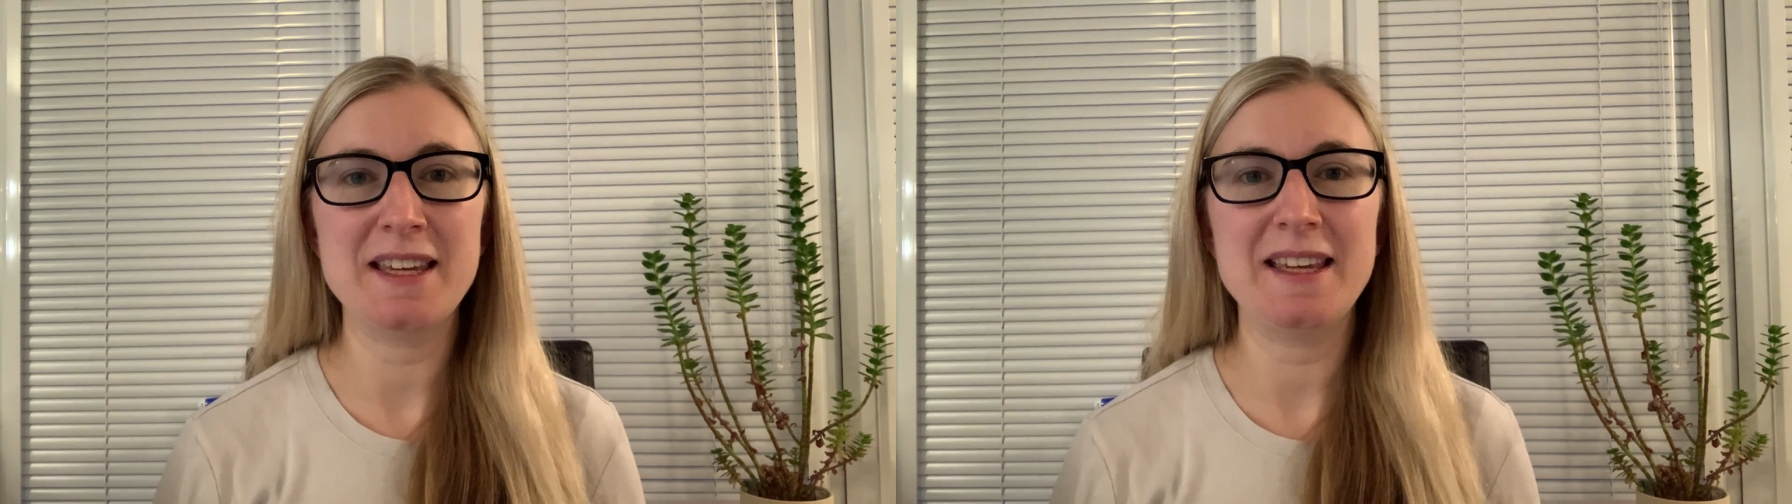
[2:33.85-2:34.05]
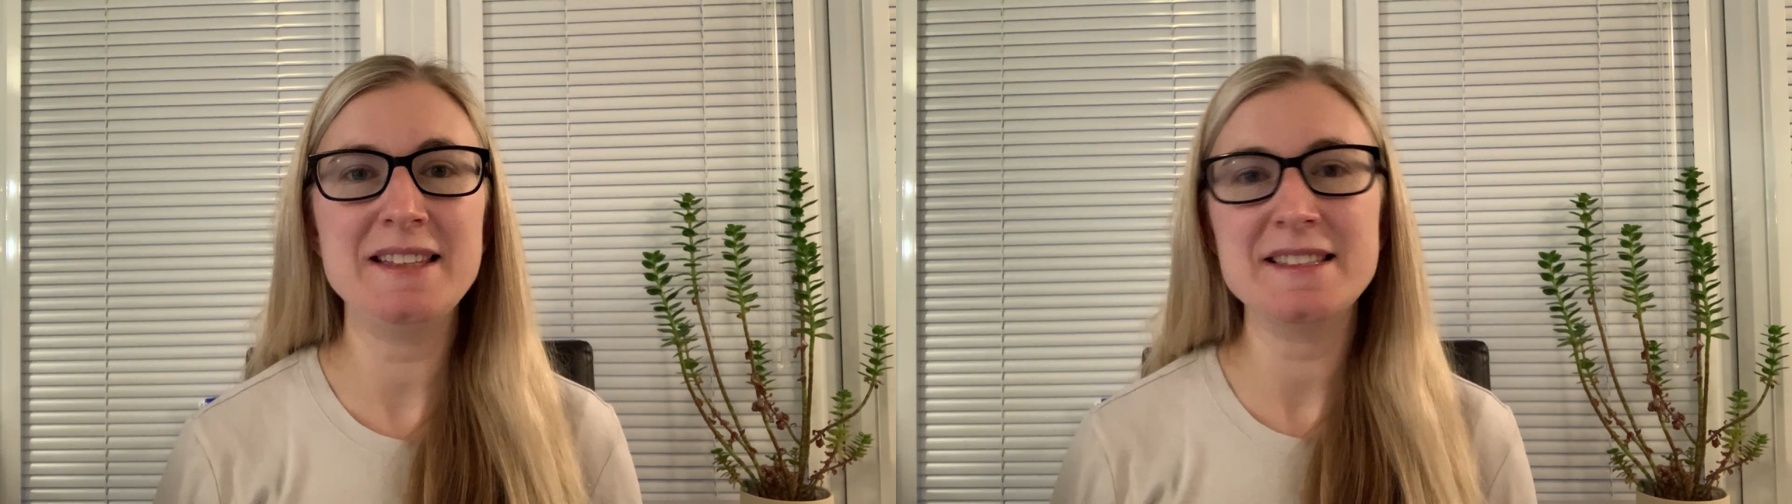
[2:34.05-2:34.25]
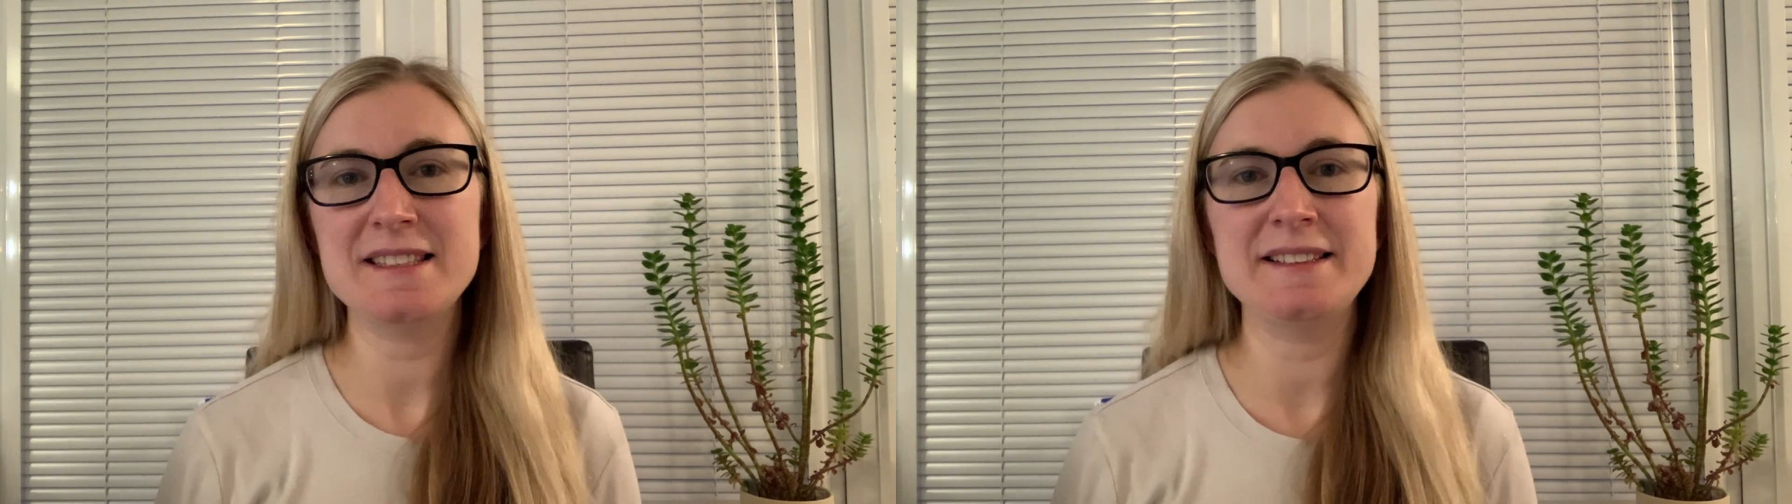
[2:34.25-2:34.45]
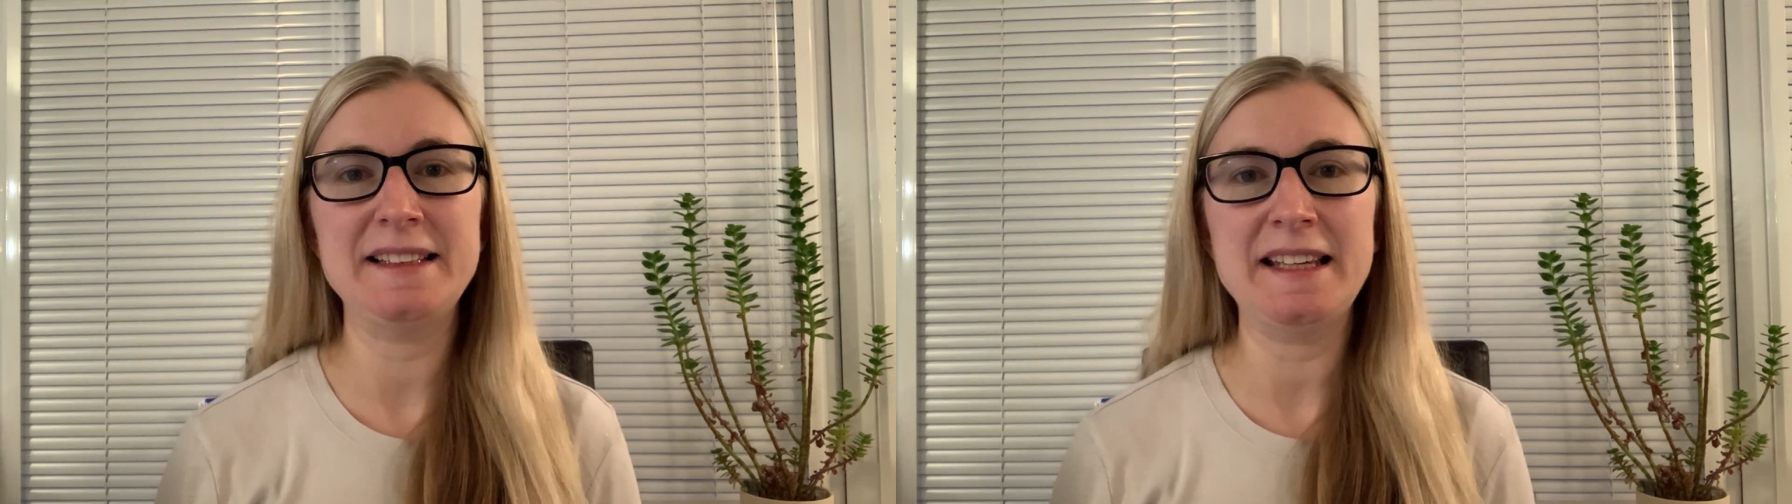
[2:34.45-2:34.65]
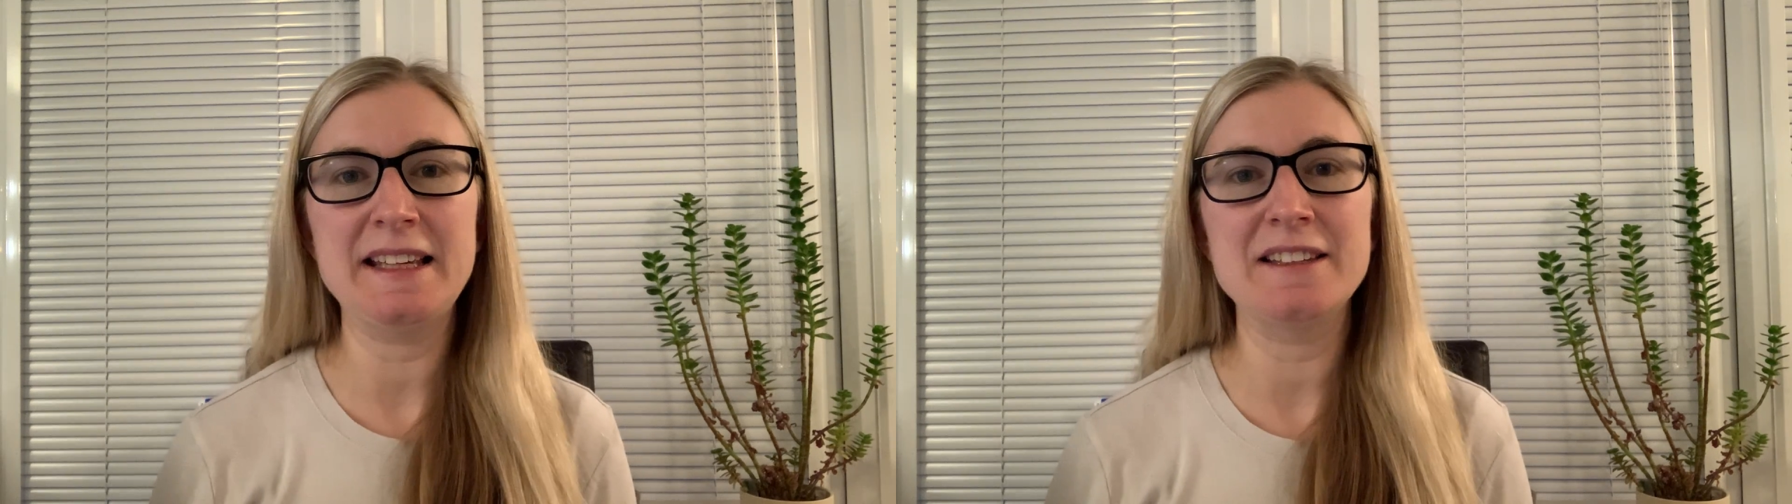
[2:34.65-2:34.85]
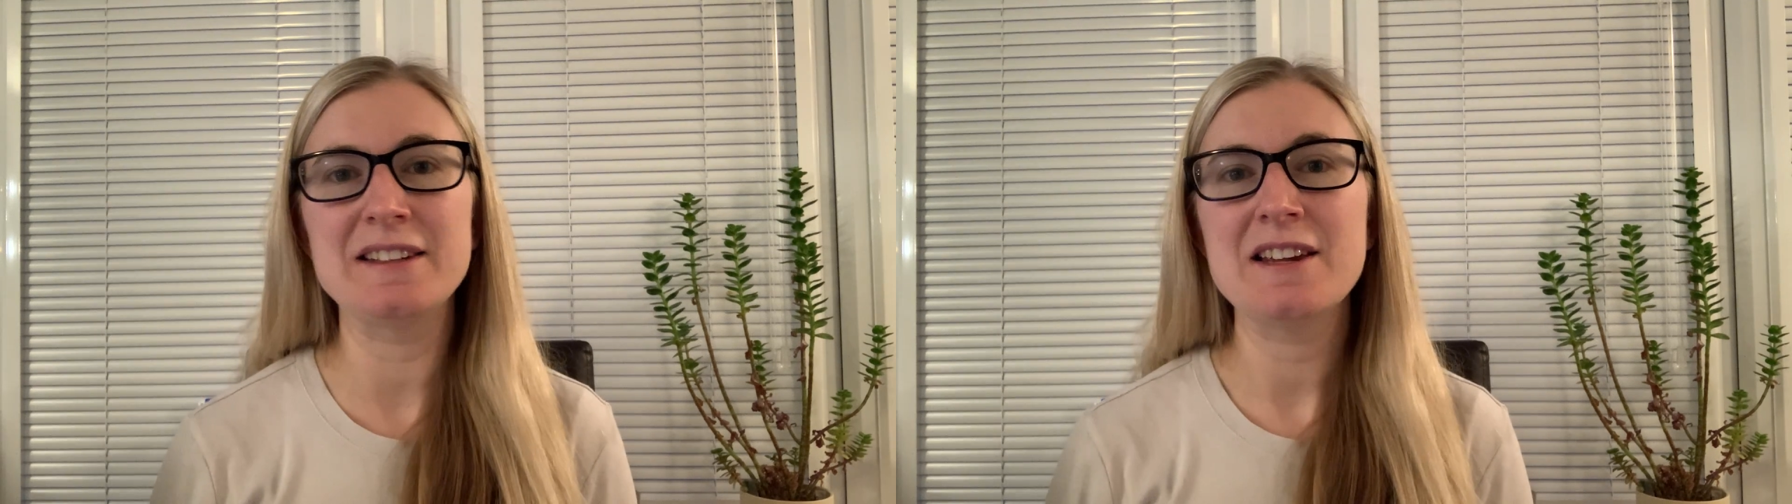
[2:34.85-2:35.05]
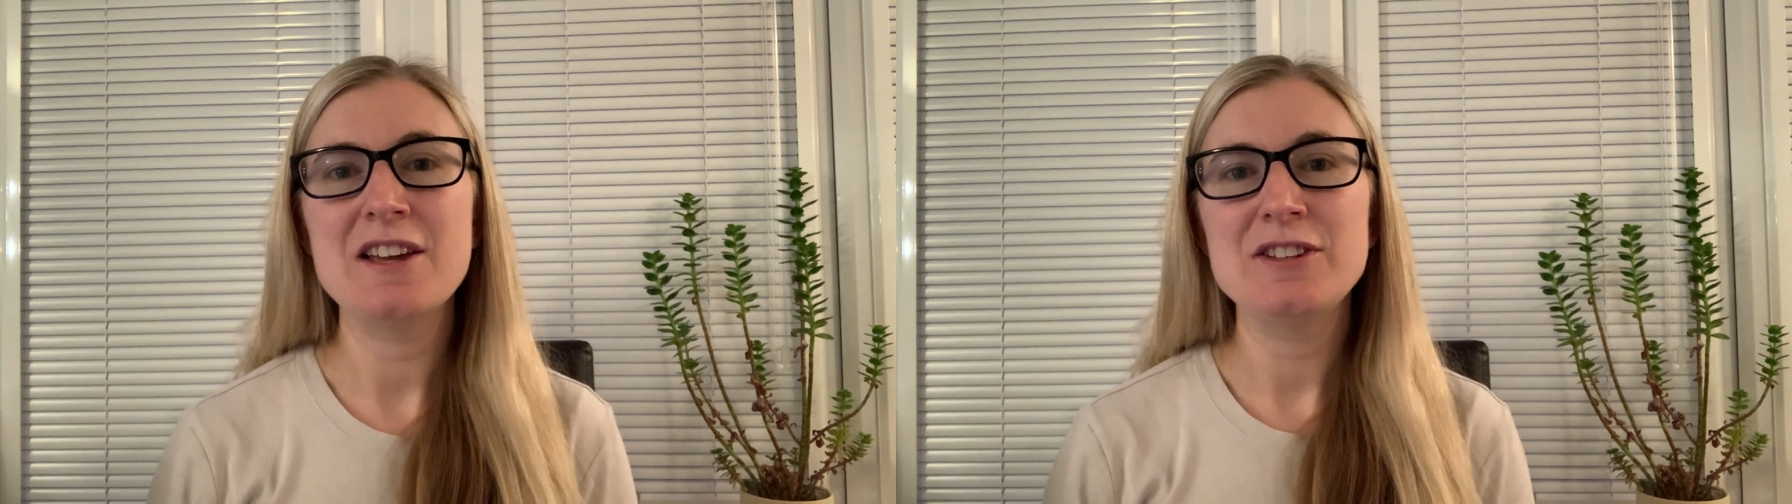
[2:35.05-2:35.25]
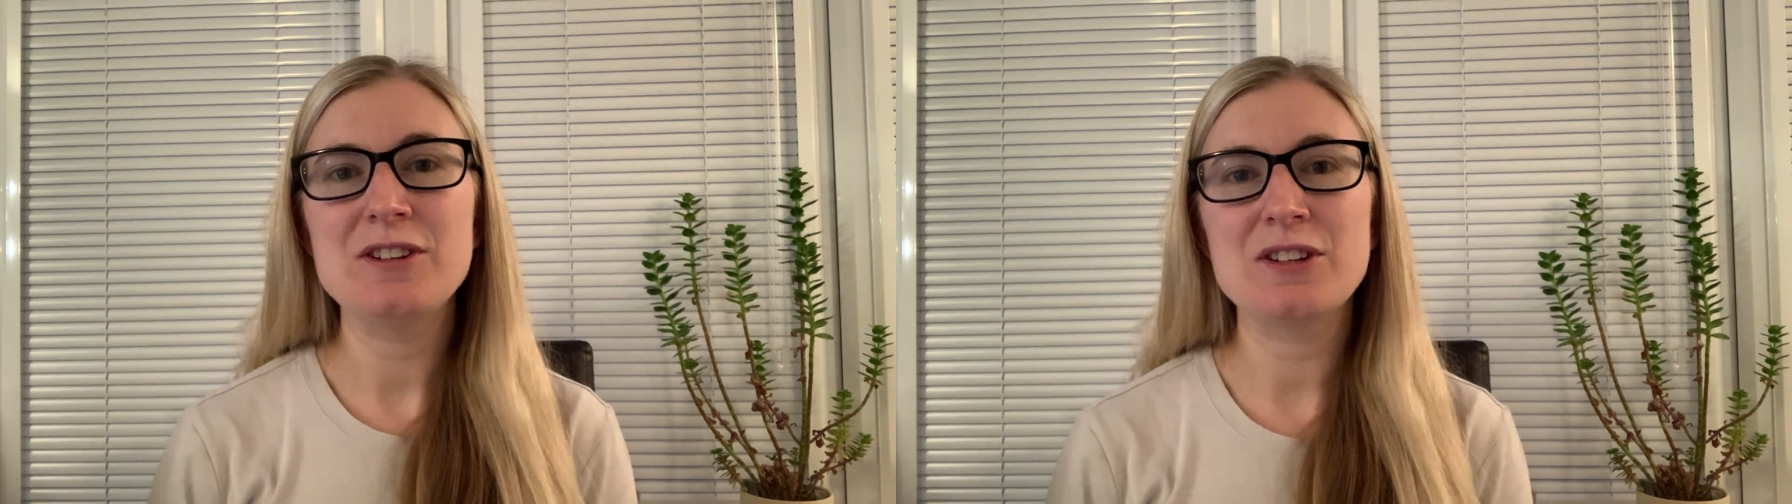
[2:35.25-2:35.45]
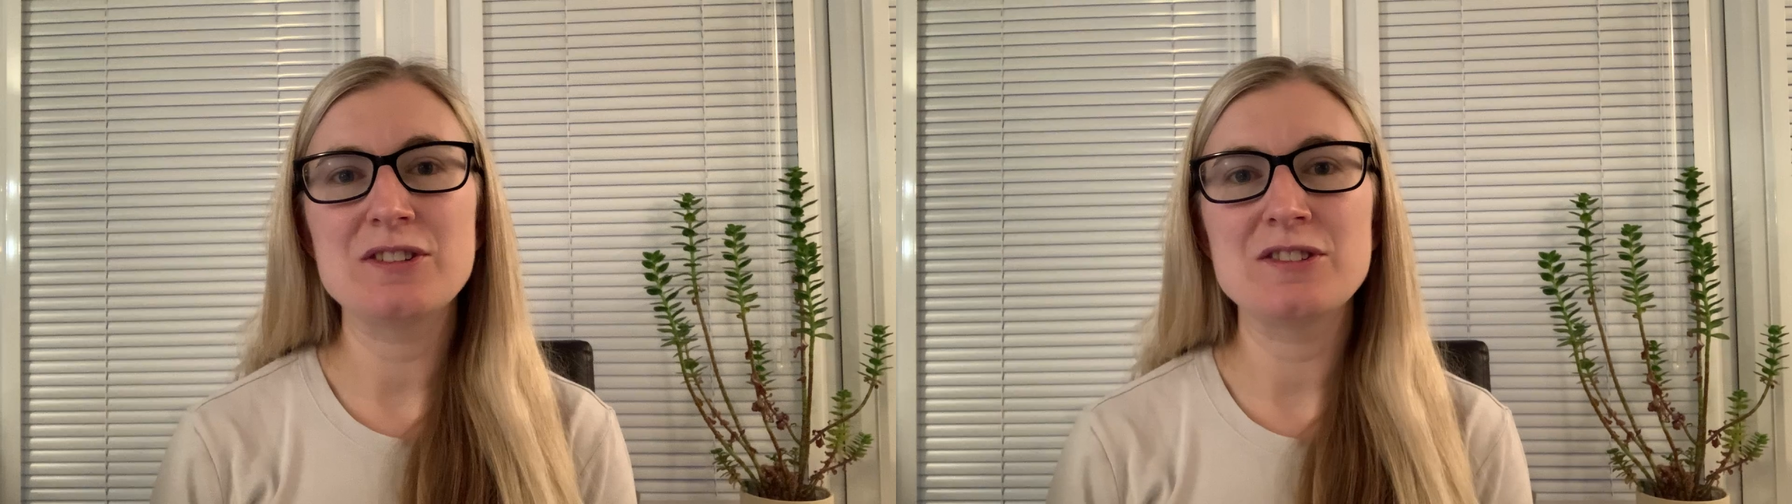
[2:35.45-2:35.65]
instantly, and you can